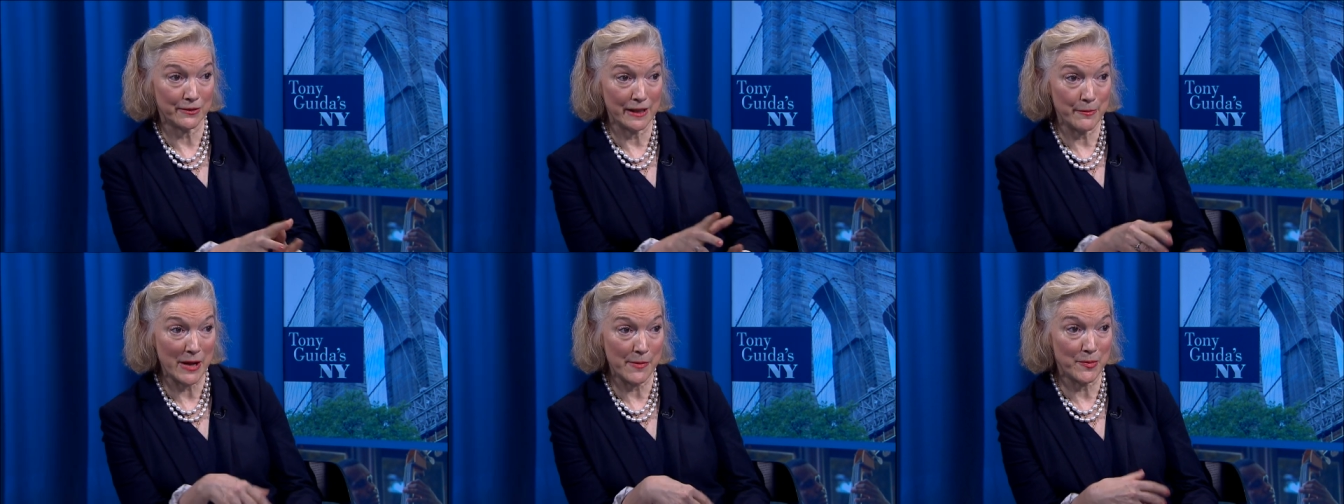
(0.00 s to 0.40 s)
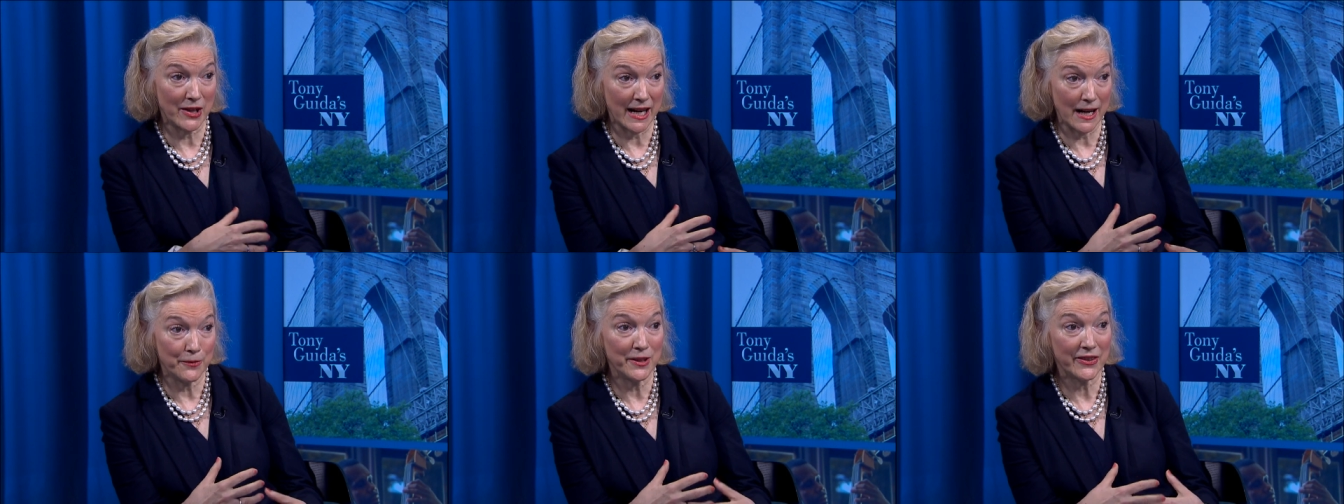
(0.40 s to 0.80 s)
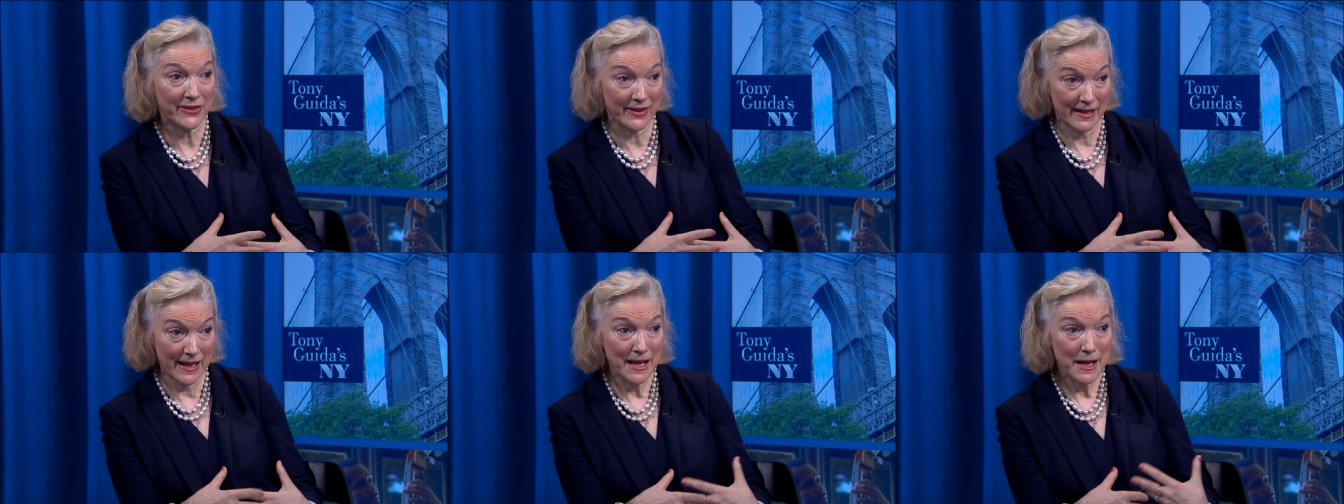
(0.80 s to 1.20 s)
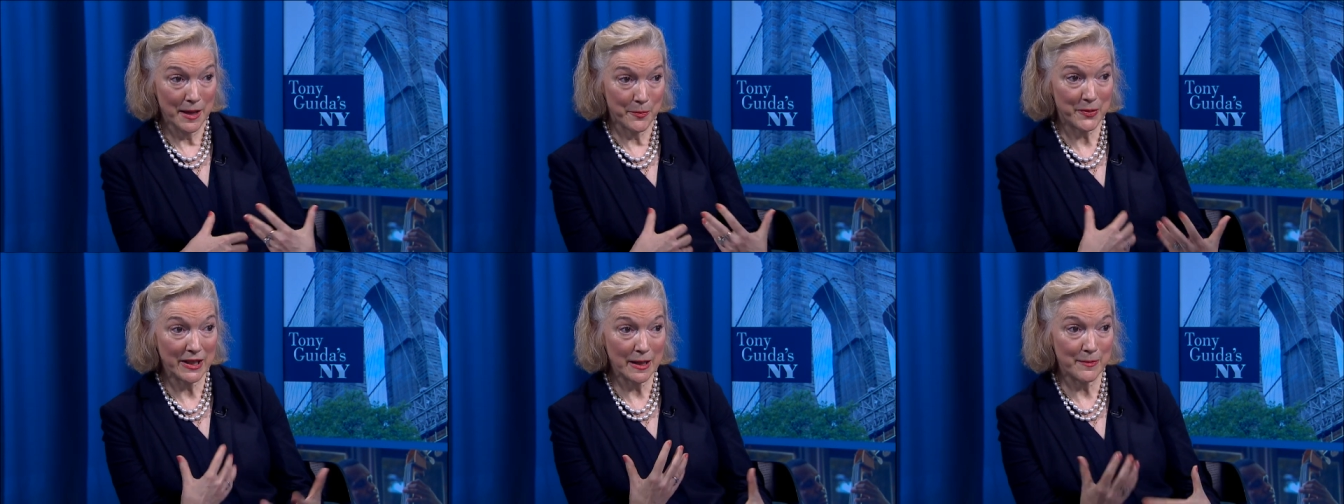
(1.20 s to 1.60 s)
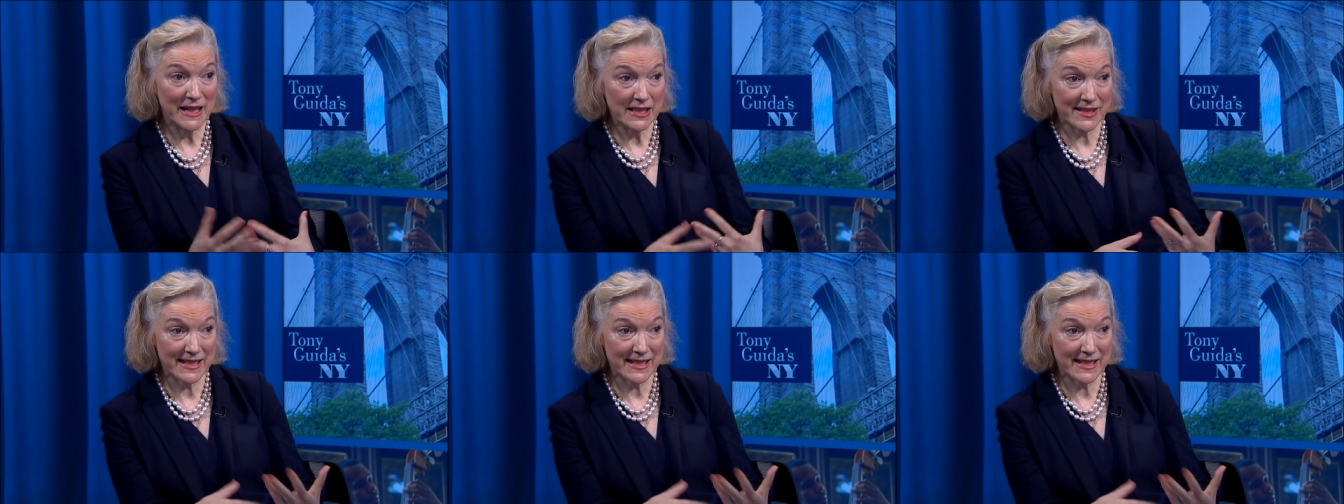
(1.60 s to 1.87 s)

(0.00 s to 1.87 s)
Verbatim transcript: Remember, I was pretty much